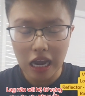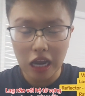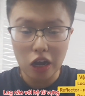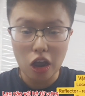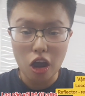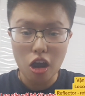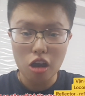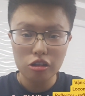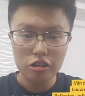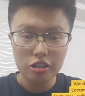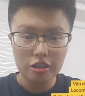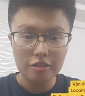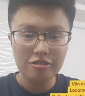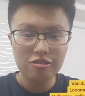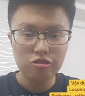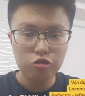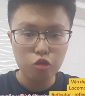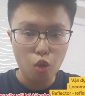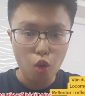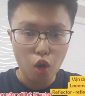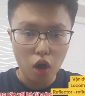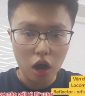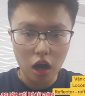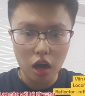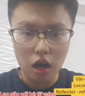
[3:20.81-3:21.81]
in order
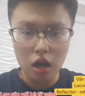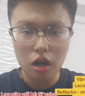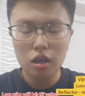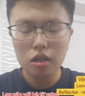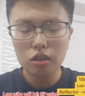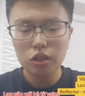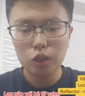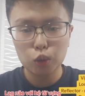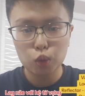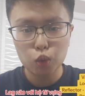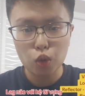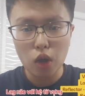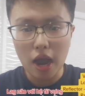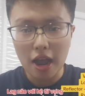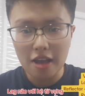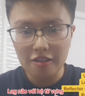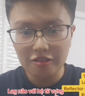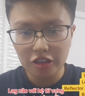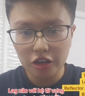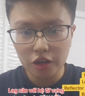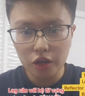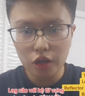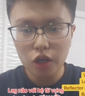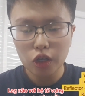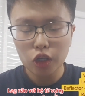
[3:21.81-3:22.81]
for the
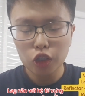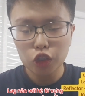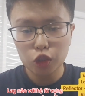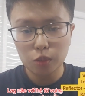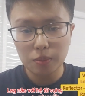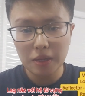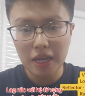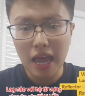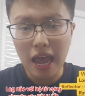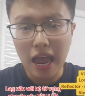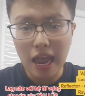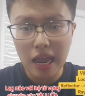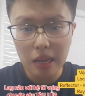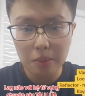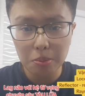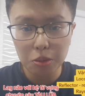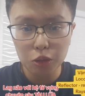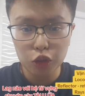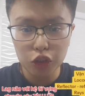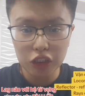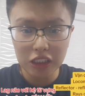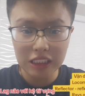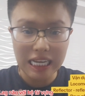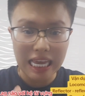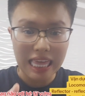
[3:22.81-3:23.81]
driver to be able
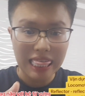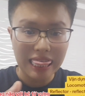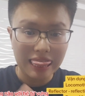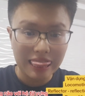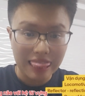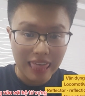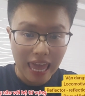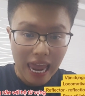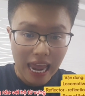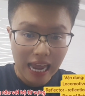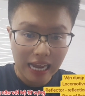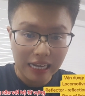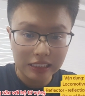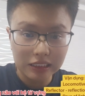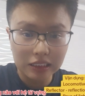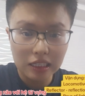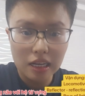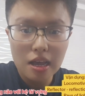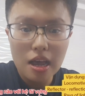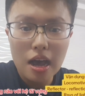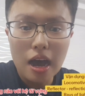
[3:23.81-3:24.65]
to see things